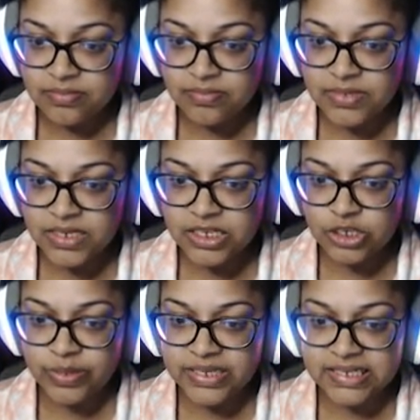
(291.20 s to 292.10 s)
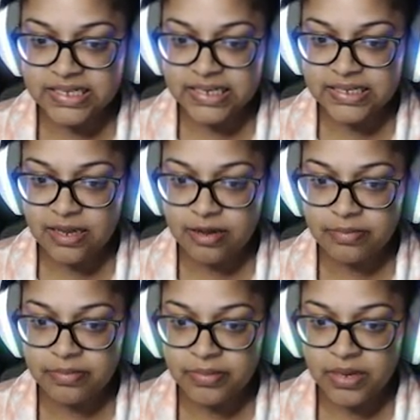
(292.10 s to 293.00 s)
See, she went to
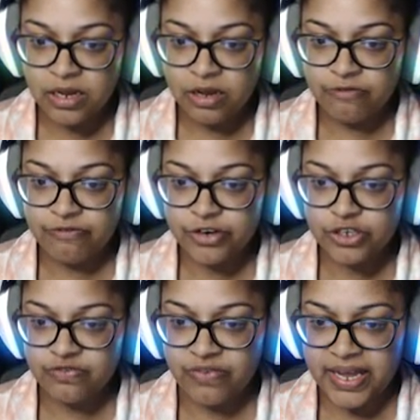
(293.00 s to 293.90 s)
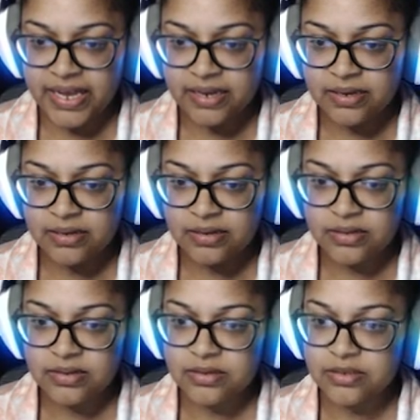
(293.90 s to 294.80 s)
Sixam. First fight.
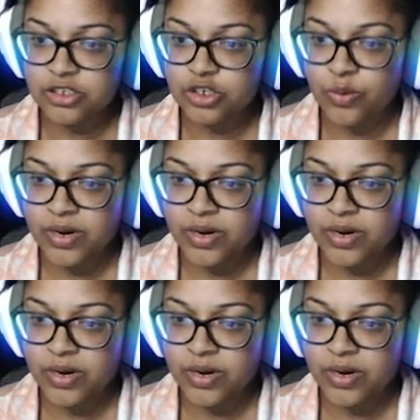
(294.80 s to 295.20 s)
Did she want to